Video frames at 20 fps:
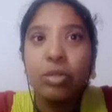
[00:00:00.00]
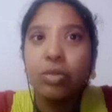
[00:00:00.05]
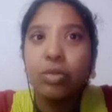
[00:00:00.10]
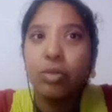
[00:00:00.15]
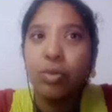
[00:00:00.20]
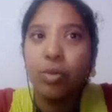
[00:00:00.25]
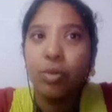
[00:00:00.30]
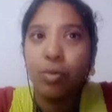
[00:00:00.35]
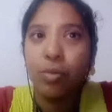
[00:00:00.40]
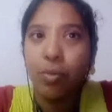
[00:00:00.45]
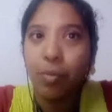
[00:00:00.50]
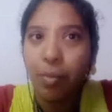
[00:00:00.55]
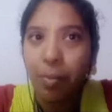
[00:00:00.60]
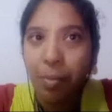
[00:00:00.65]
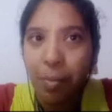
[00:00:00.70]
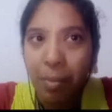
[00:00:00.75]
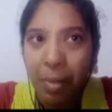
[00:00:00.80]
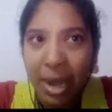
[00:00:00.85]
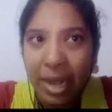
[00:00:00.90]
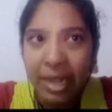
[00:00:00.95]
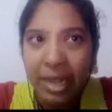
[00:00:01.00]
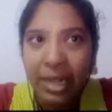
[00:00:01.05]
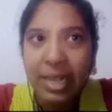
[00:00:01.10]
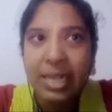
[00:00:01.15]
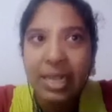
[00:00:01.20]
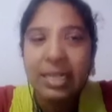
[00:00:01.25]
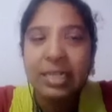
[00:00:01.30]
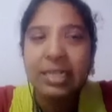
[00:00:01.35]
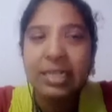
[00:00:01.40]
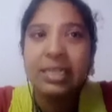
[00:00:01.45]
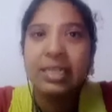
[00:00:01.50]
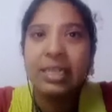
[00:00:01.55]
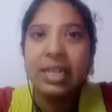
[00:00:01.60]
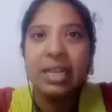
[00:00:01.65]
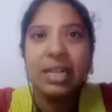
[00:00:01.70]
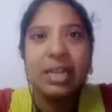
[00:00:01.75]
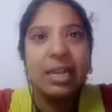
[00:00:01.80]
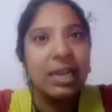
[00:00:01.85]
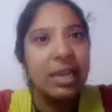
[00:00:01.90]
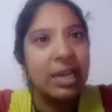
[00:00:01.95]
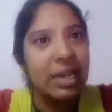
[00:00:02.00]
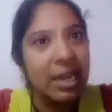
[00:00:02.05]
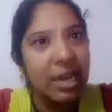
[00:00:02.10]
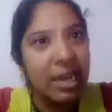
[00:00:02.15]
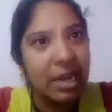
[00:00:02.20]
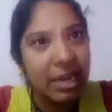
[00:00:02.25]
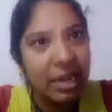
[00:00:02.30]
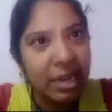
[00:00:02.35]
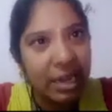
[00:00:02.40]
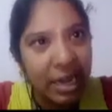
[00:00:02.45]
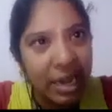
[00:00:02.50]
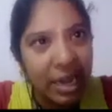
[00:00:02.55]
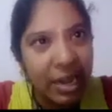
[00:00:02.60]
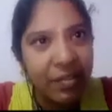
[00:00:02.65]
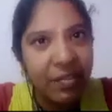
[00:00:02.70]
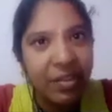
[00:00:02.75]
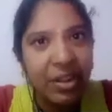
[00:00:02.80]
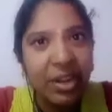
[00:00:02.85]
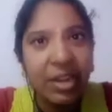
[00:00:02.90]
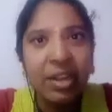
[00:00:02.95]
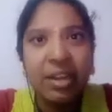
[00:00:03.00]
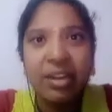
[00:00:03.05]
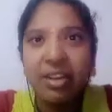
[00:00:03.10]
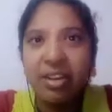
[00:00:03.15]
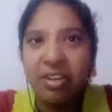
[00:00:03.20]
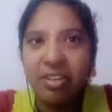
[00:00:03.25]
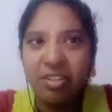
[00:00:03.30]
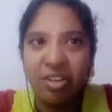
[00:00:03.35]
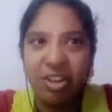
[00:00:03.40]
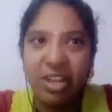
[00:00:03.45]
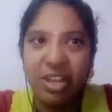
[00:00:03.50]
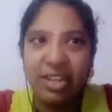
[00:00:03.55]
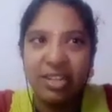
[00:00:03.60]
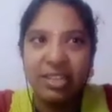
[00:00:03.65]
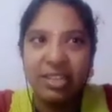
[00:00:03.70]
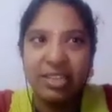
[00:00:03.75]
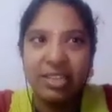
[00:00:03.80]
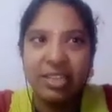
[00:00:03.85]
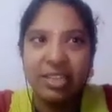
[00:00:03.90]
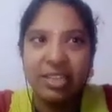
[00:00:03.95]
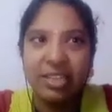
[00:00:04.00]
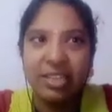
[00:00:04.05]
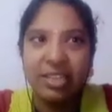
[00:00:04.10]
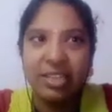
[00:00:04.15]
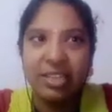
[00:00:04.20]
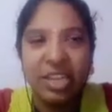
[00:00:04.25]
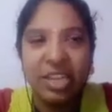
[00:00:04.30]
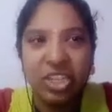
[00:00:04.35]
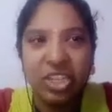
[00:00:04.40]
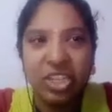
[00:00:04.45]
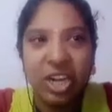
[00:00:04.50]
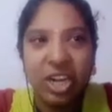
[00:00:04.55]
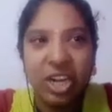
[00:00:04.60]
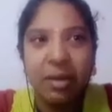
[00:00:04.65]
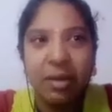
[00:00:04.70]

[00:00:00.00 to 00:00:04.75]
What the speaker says: So monkeys live in trees. They shelter